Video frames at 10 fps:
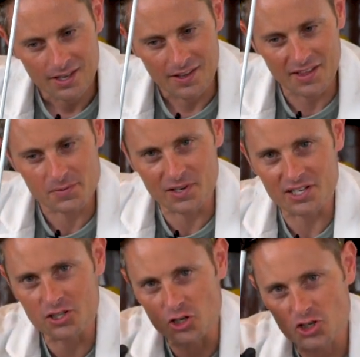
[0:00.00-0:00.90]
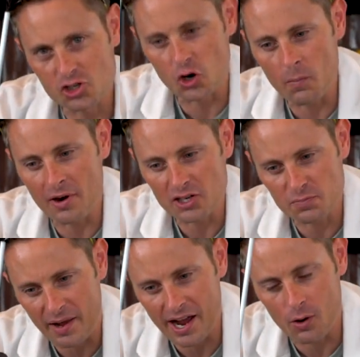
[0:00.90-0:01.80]
And that's because there's so much
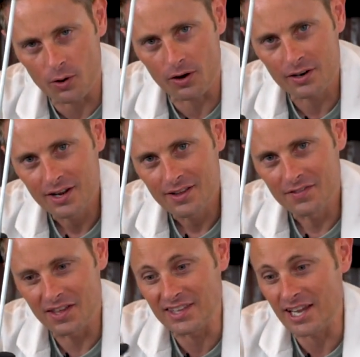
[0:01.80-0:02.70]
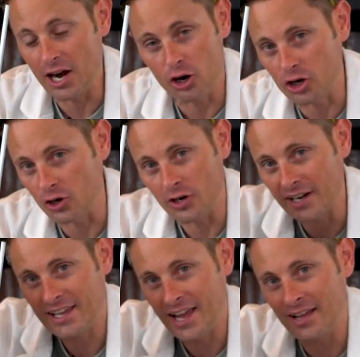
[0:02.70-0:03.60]
power that the air current
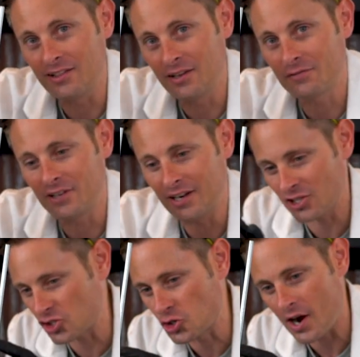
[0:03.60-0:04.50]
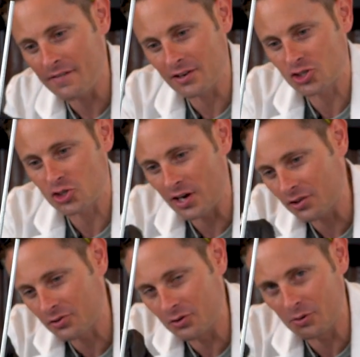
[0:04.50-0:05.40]
can't lift it. It's driving straight
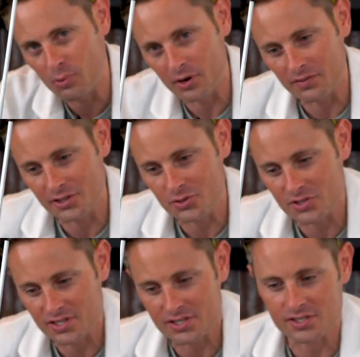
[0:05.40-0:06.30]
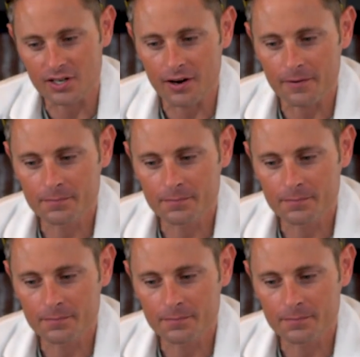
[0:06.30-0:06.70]
through the point of least resistance there.